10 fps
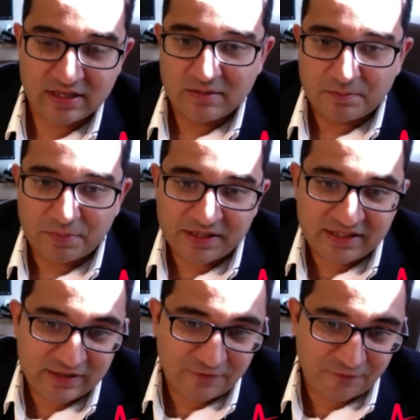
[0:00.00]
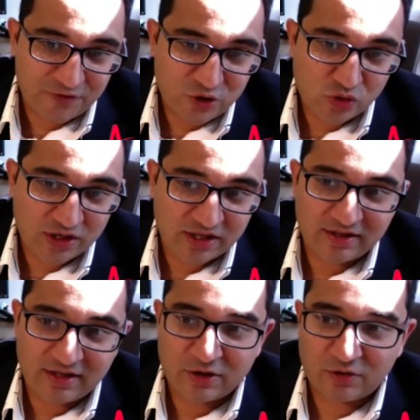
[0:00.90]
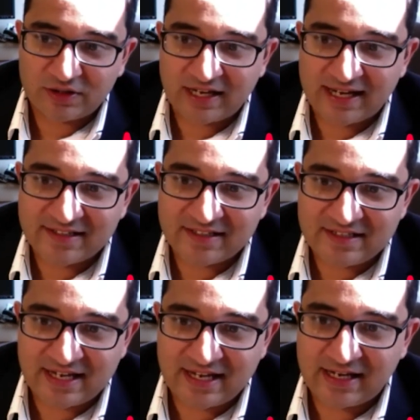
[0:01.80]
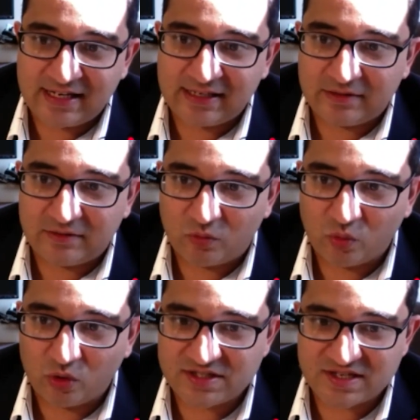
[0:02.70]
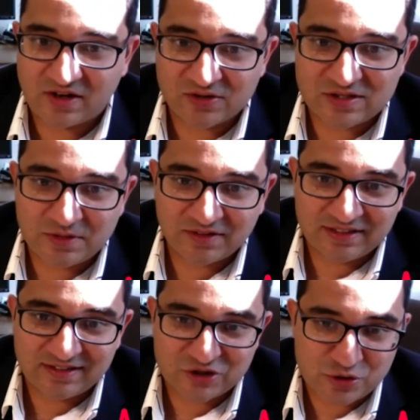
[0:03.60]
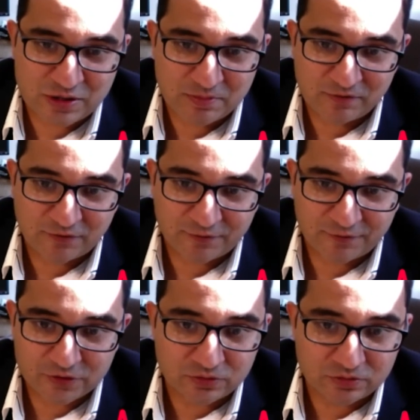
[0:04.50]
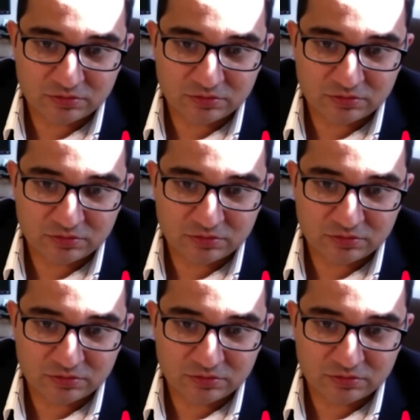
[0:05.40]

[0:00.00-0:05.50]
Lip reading: But if at the end of the day, what's ultimately the treatment for flu?